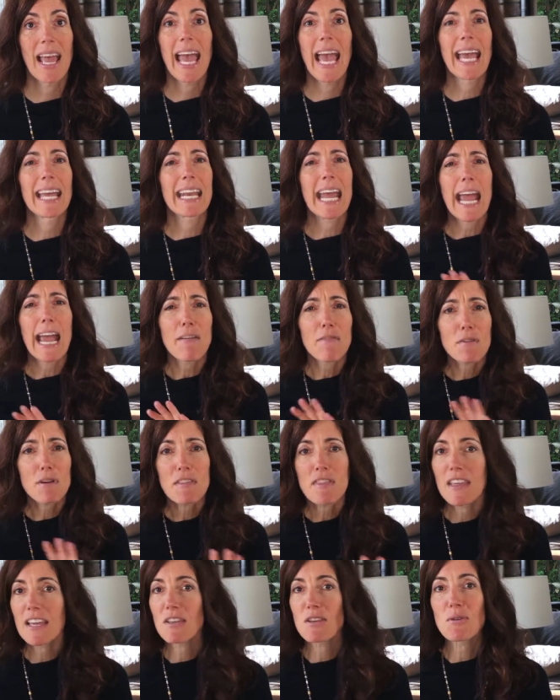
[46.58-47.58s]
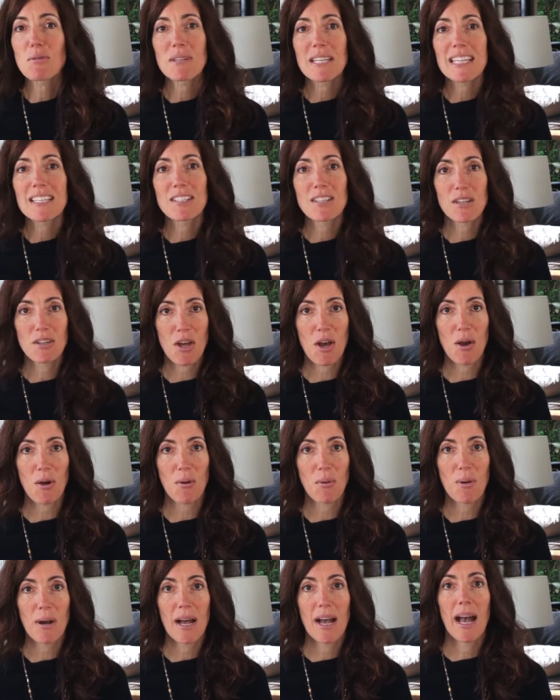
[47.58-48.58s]
And everything you need to
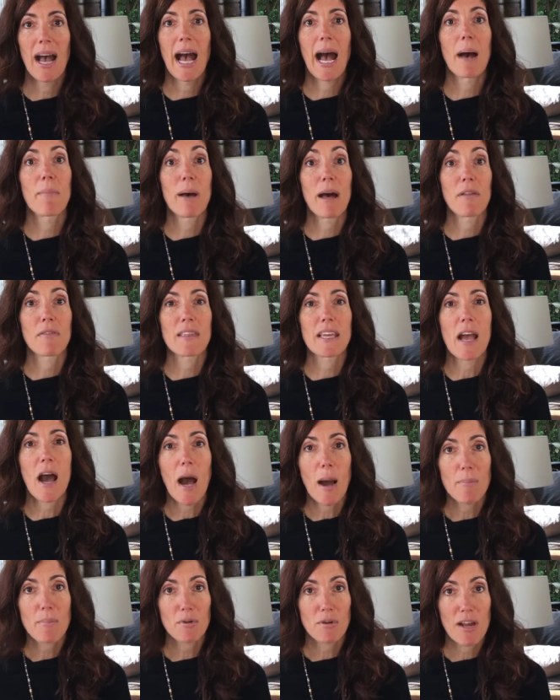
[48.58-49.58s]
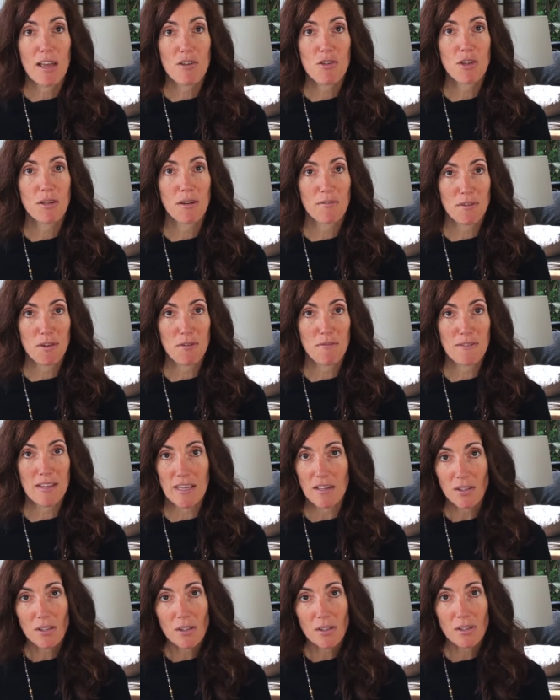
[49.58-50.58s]
know about the operation of your
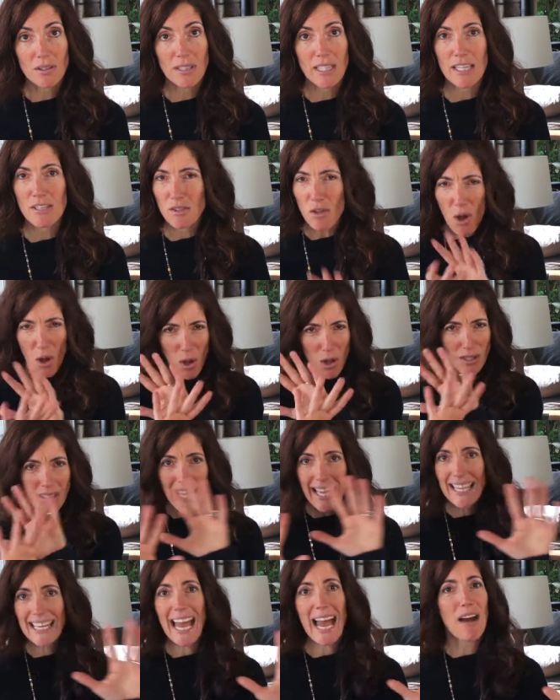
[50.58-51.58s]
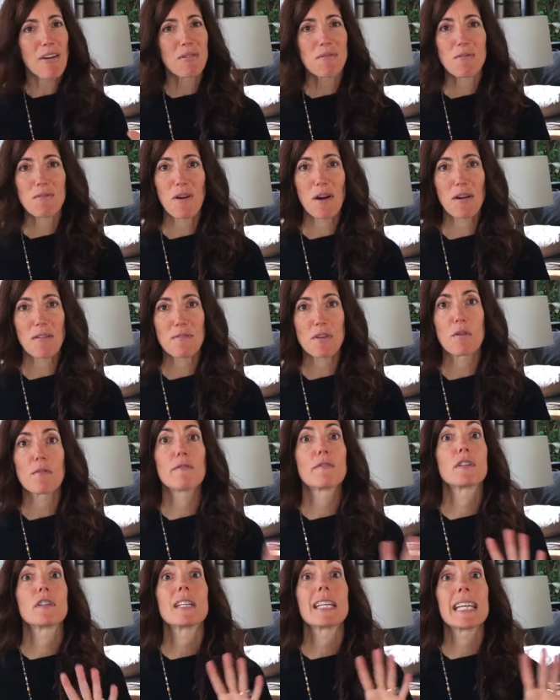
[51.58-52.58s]
vehicle is all laid out in front of you
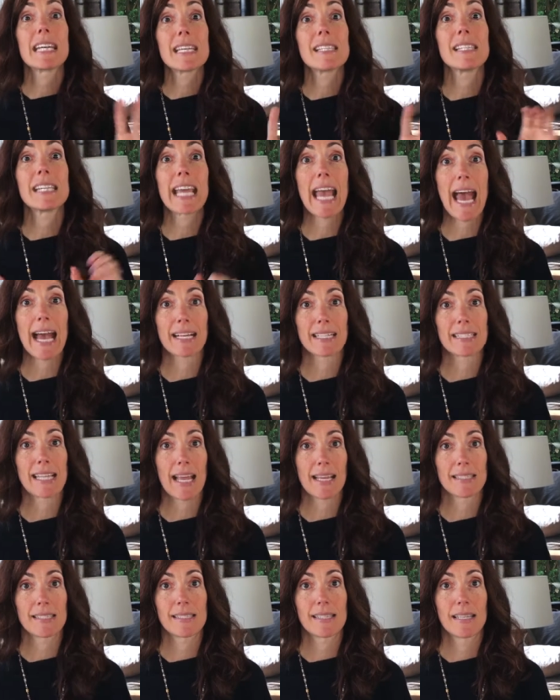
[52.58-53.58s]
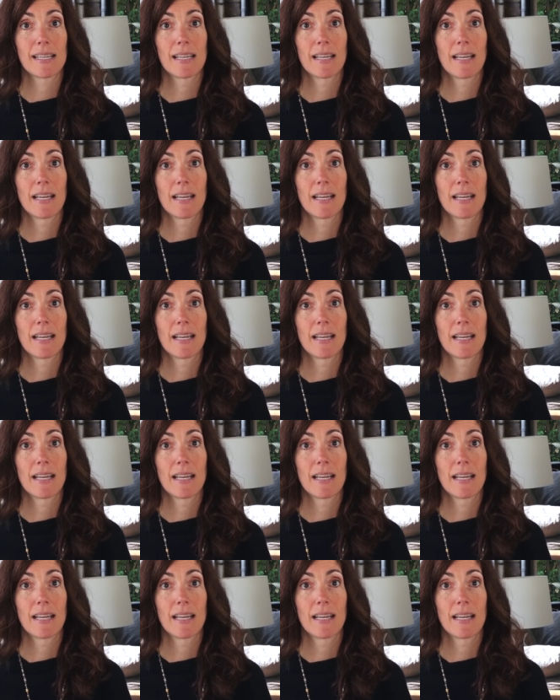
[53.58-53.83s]
for easy access.